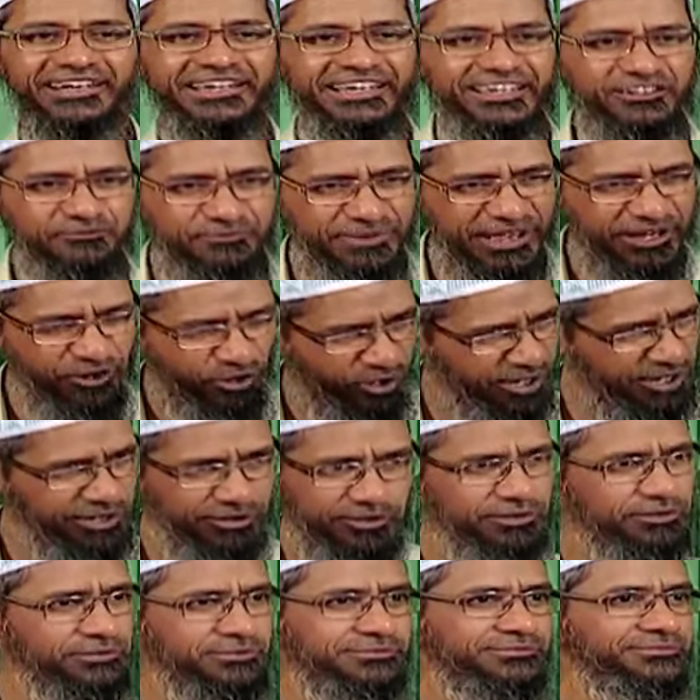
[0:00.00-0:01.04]
Did he leave behind oil?
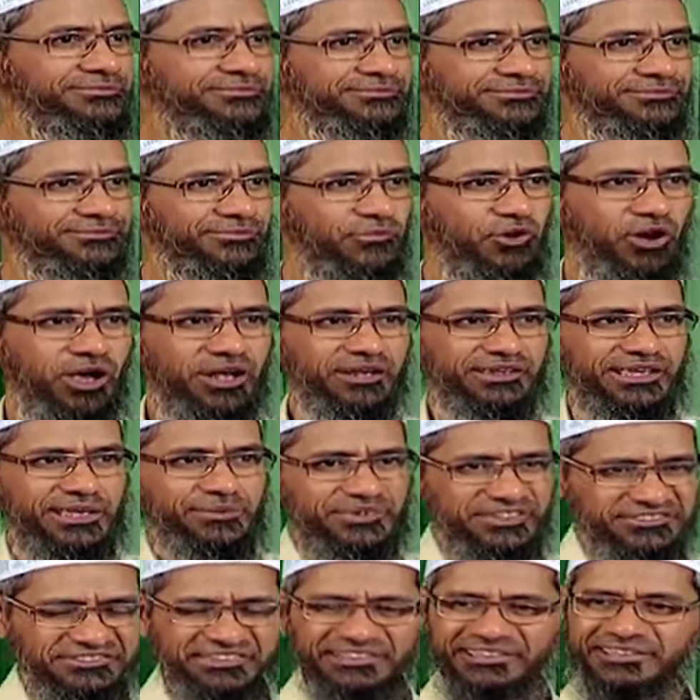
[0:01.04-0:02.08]
No. Oil came
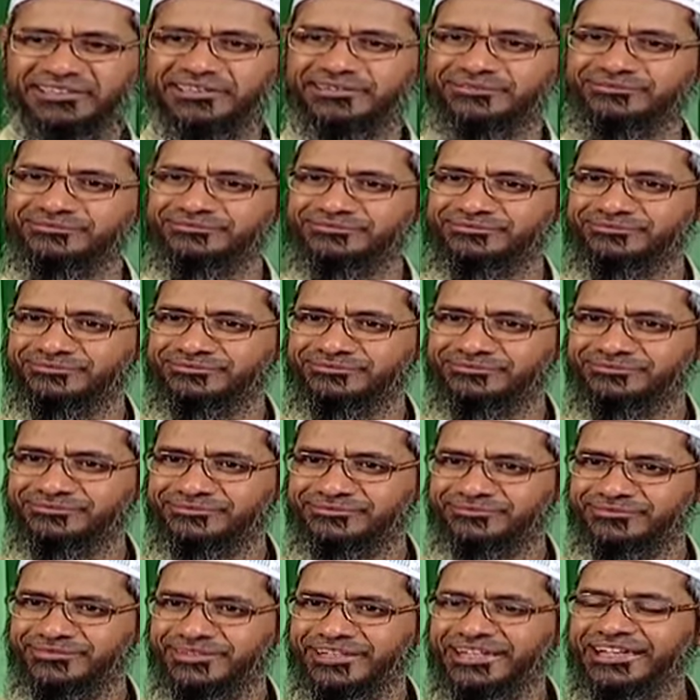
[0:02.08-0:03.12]
recently.
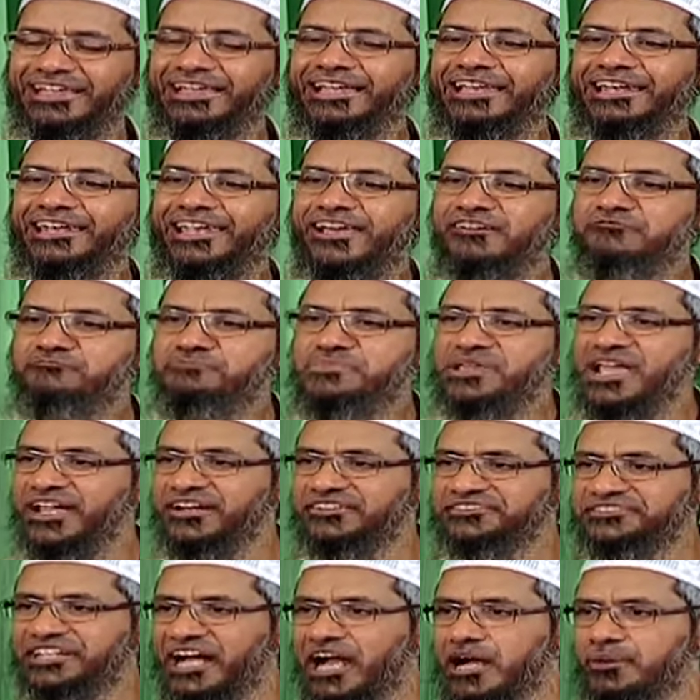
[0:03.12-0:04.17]
He left
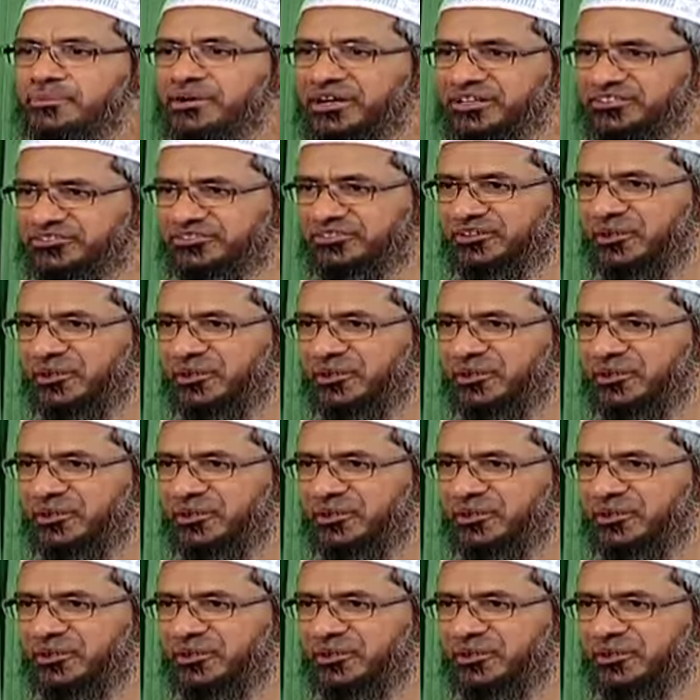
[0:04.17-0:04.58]
behind Sahabas.